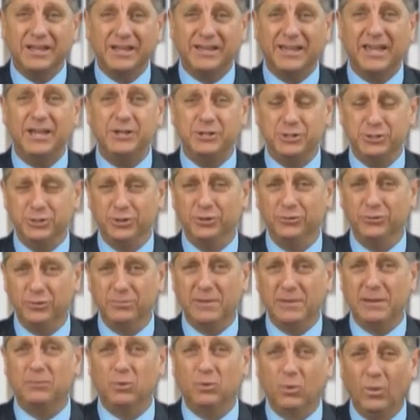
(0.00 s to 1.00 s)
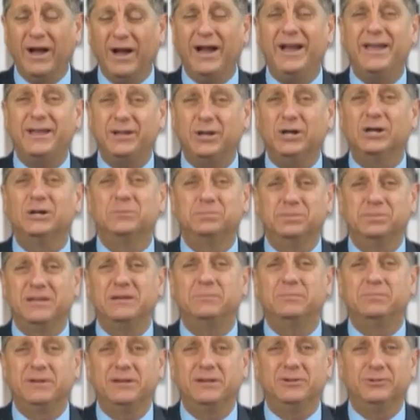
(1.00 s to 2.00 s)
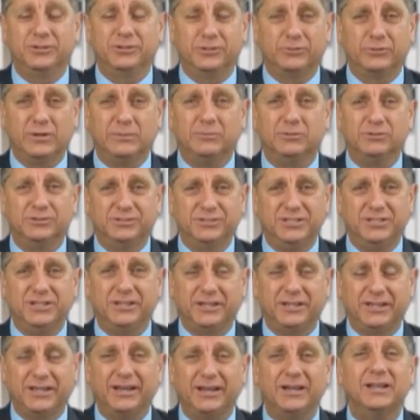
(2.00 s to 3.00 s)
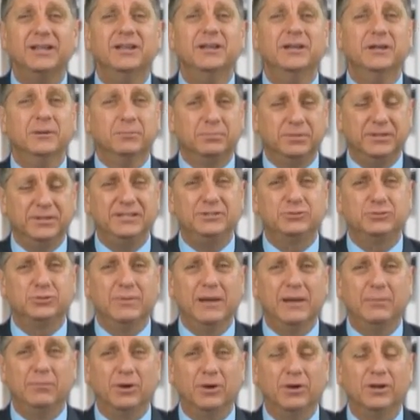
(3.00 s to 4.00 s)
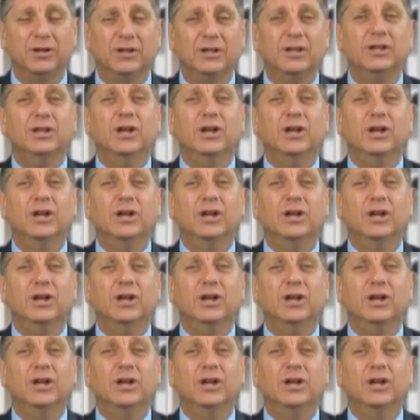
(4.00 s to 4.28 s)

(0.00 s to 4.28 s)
In case you don't remember why I call Planned Parenthood a criminal syndicate, please remember,